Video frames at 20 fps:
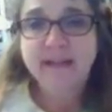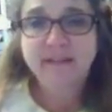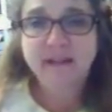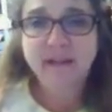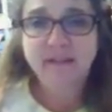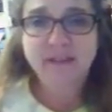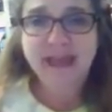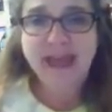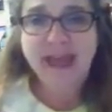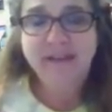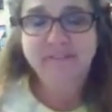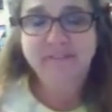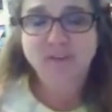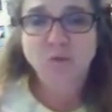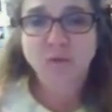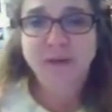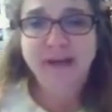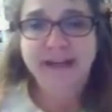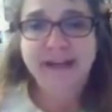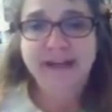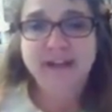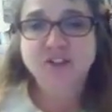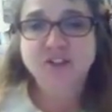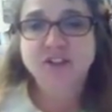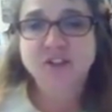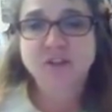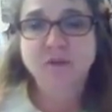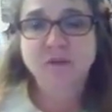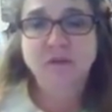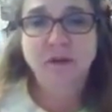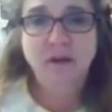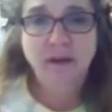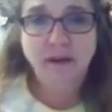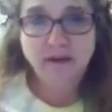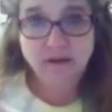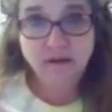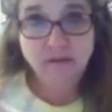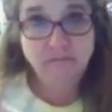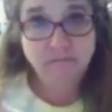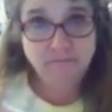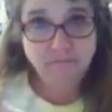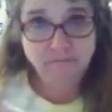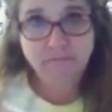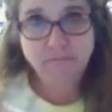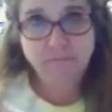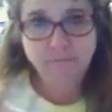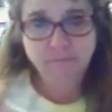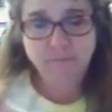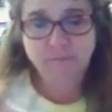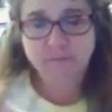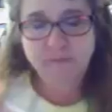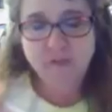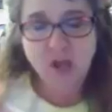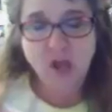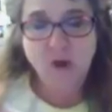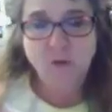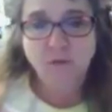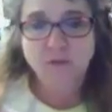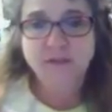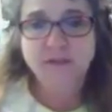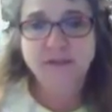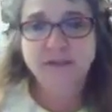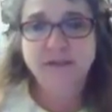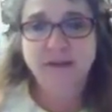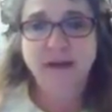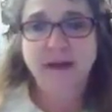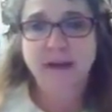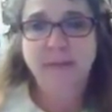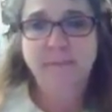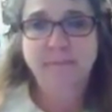Then they have to read notes,